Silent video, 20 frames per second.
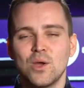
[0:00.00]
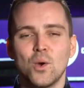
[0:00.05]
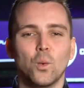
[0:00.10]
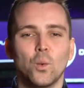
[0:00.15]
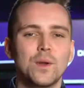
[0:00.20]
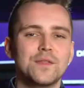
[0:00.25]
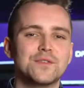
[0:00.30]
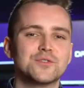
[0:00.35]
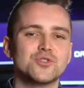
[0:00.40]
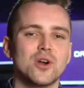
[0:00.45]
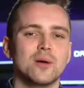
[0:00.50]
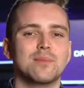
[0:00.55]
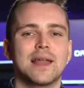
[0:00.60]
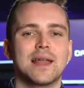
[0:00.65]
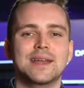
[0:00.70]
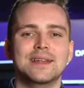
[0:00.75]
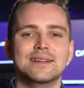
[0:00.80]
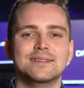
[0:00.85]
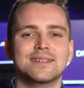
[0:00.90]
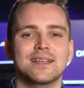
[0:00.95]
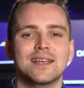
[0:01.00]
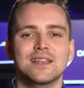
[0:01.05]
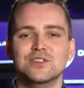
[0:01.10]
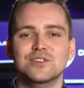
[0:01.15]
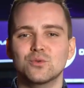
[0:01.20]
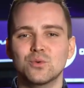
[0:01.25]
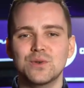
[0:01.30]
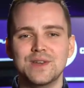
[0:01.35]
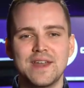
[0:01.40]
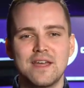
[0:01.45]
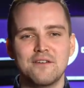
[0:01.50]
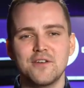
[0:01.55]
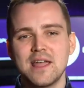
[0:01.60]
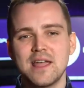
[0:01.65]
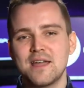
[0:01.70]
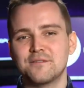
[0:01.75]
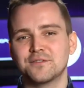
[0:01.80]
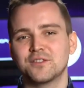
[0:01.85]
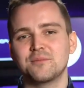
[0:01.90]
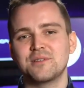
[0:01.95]
With Droplanet, you'll never
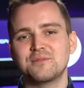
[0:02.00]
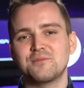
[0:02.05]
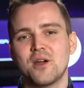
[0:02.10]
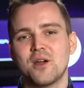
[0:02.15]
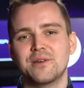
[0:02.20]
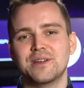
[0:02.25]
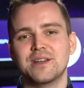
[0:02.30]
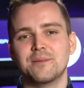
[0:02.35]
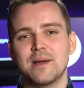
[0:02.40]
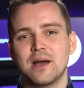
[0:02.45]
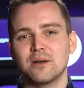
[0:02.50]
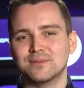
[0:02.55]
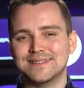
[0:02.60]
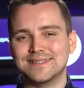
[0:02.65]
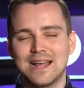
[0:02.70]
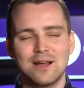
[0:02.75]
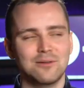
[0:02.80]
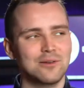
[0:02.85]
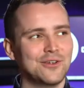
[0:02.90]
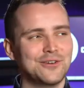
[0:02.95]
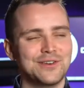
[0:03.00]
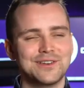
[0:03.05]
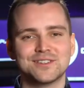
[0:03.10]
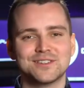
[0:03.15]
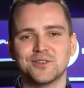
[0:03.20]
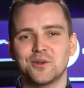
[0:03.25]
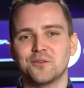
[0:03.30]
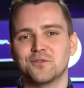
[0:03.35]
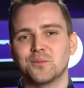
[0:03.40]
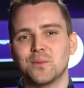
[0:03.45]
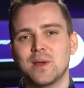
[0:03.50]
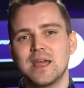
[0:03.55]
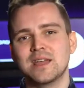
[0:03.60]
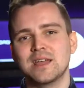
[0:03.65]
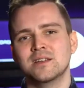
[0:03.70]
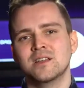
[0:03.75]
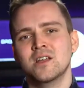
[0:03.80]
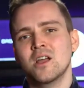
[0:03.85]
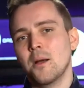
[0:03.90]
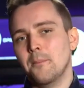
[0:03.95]
have to be worried about downloading software,
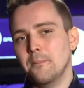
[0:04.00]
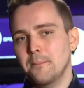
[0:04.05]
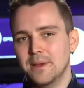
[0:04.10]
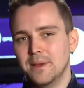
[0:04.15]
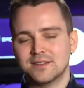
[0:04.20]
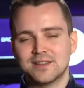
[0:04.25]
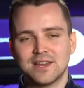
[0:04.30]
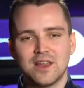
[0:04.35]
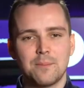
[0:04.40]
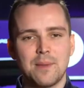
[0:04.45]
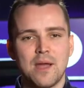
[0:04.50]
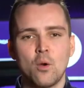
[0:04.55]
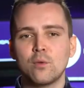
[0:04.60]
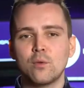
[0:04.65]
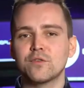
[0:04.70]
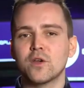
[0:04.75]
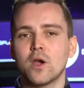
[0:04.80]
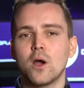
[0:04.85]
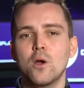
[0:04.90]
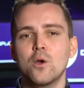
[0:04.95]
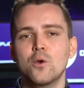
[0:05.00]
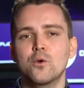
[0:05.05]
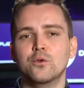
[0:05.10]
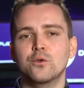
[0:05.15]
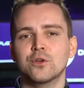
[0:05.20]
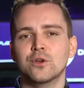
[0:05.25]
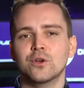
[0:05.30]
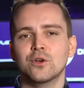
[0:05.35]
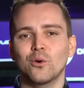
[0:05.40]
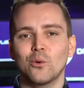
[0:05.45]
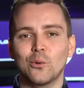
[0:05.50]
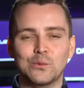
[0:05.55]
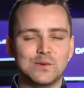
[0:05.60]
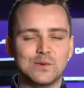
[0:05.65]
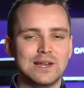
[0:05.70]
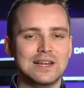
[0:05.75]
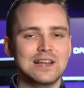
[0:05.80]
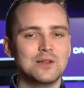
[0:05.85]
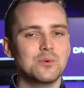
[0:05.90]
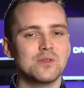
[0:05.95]
messing about with code, or
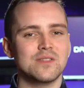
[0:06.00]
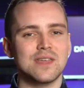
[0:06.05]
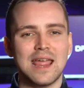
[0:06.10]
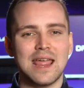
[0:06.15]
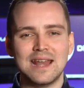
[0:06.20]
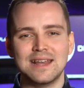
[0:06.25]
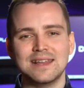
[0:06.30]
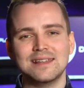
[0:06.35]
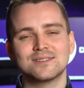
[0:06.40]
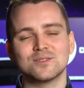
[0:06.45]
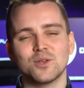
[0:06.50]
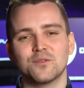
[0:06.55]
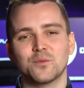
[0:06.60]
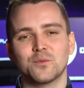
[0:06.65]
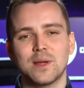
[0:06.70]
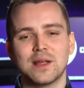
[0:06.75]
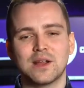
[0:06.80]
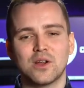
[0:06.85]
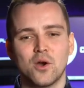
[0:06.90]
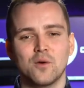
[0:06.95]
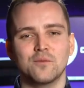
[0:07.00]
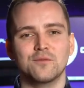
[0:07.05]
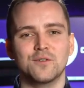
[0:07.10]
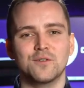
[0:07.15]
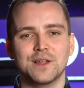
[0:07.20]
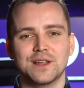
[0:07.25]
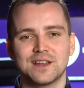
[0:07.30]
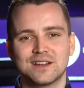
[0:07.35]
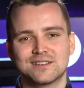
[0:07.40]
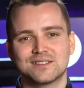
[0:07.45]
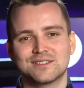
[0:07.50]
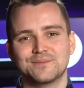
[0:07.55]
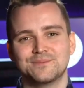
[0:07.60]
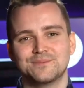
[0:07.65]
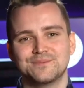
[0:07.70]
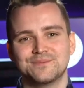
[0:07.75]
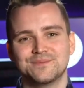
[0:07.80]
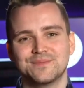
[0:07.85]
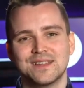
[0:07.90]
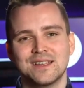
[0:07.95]
dealing with any software conflicts.
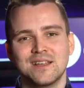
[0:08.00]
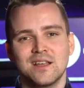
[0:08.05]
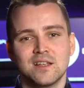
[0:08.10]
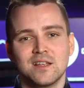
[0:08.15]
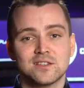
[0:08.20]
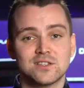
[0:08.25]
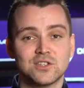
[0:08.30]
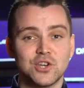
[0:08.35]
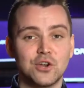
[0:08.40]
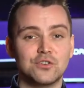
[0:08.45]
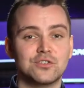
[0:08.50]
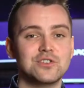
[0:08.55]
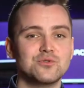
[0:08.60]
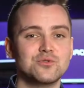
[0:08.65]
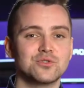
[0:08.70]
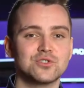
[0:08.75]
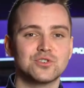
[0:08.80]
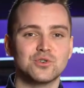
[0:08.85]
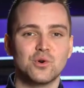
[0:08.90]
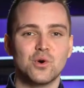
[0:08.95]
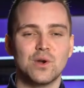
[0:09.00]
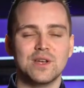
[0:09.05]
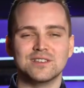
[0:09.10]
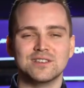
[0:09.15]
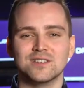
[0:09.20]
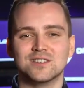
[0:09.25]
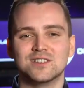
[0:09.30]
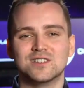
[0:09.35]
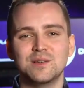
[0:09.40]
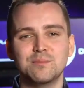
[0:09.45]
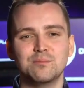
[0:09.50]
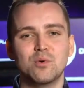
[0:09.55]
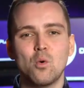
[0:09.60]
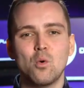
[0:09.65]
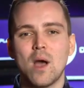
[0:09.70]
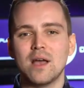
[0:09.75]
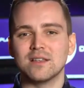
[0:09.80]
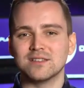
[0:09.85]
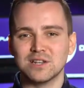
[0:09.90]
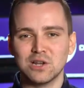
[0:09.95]
Starting your store is as
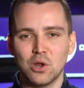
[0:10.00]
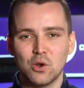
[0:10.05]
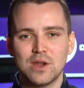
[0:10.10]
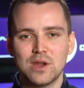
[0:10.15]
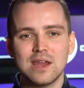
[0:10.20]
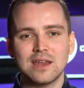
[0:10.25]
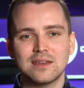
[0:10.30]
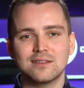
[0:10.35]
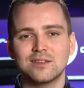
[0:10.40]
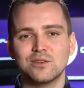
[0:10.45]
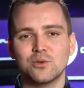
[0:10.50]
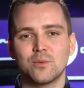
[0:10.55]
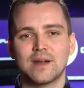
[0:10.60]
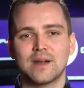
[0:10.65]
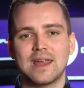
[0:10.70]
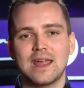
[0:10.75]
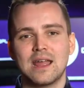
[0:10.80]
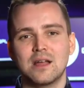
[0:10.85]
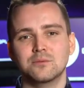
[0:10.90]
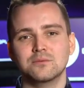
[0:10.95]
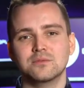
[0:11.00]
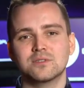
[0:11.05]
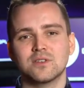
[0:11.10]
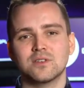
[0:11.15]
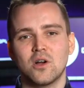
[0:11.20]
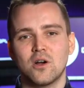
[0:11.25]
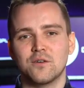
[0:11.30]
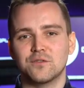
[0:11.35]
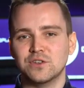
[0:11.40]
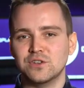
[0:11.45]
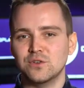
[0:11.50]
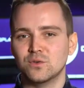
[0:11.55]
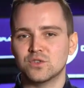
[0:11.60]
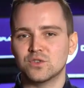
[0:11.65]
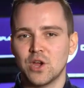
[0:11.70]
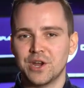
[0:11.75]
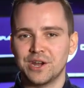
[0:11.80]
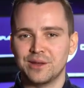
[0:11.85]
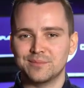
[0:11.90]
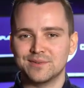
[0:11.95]
simple as logging into your account after you
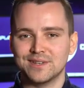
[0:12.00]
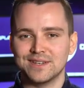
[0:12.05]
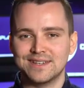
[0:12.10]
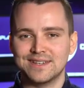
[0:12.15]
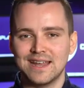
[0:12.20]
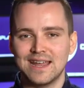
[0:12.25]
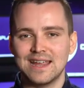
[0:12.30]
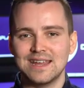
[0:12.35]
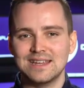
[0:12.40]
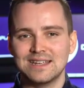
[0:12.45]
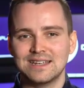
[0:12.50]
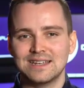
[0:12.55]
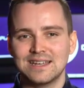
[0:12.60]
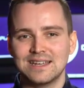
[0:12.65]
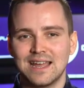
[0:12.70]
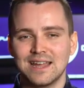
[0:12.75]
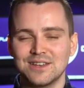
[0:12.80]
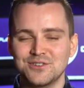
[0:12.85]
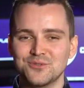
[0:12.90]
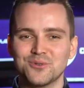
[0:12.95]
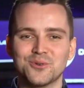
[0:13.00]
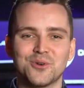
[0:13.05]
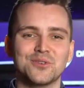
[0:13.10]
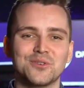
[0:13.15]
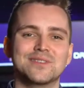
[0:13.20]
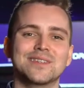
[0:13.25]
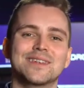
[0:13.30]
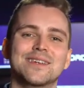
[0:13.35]
sign up today, and you're good to